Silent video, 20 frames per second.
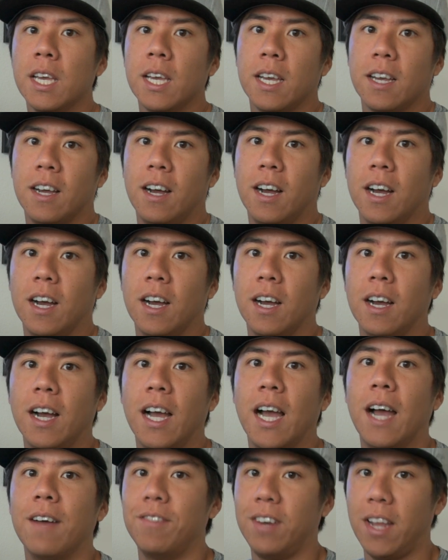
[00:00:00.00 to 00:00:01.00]

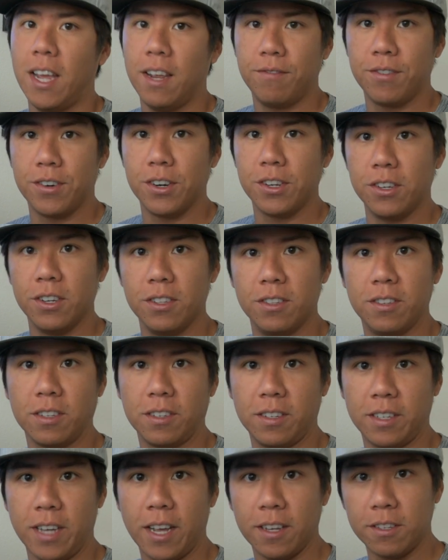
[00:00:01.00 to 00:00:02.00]
Haven't had very good
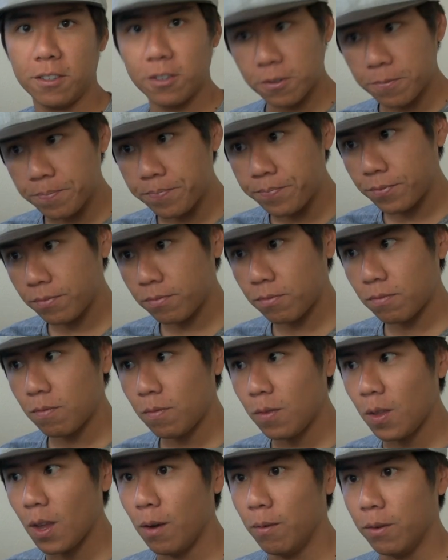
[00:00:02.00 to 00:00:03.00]
success
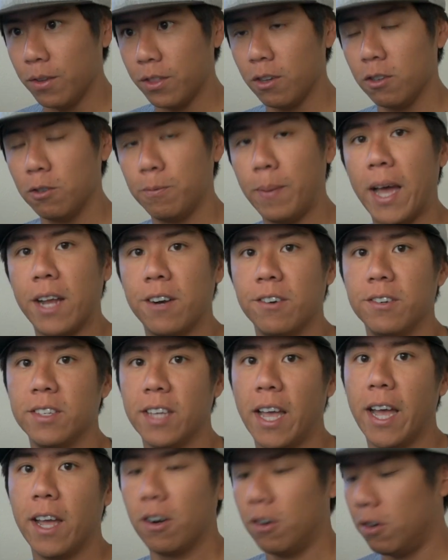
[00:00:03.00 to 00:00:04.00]
with those batteries
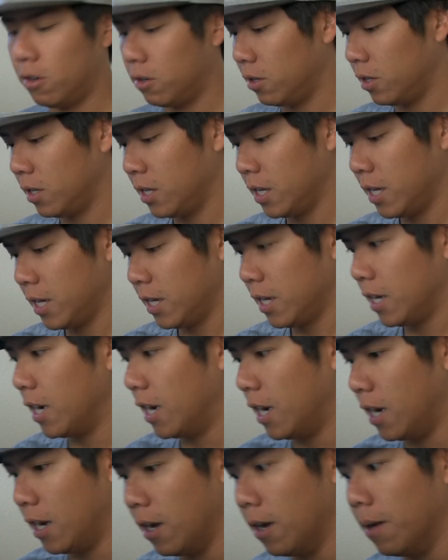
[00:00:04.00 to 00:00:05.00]
at all.
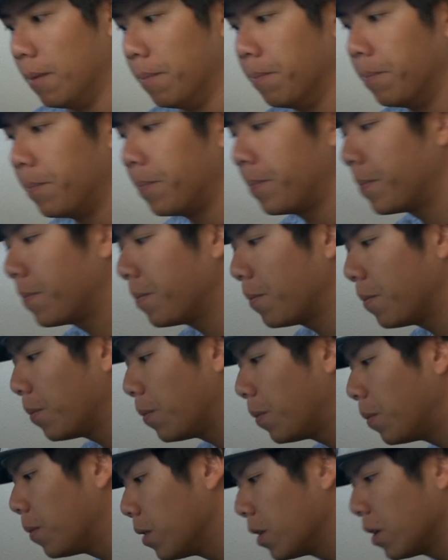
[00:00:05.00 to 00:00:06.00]

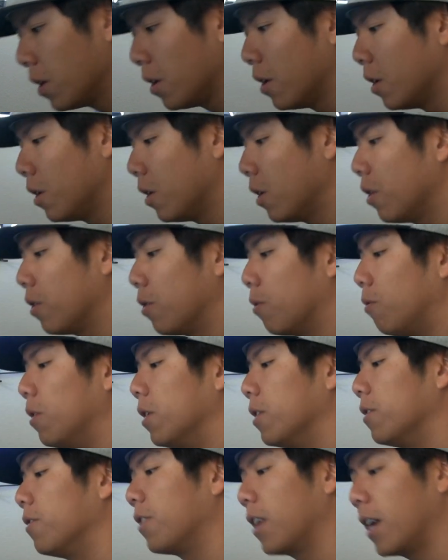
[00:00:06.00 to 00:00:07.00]
The
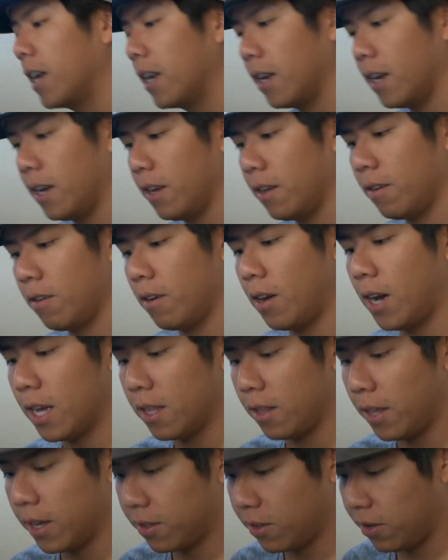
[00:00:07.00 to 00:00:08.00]
ones that I
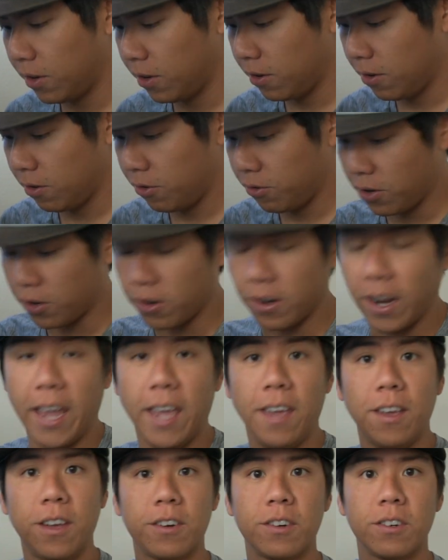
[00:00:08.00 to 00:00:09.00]
like to use are
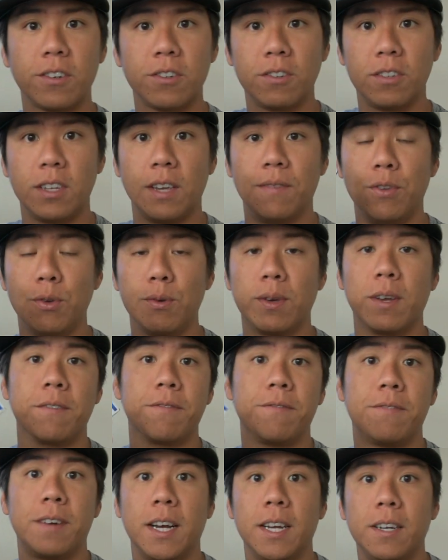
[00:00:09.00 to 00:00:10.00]
Anchors if you can
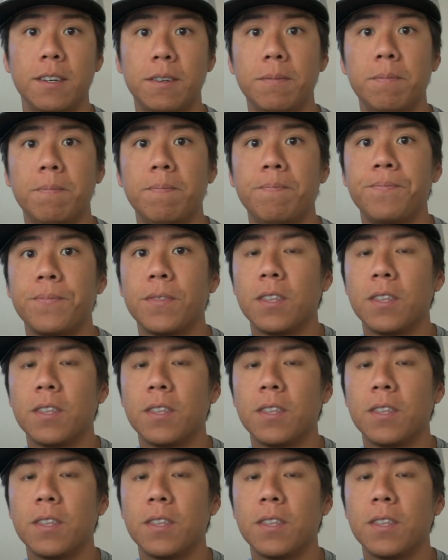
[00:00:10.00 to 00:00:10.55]
find them.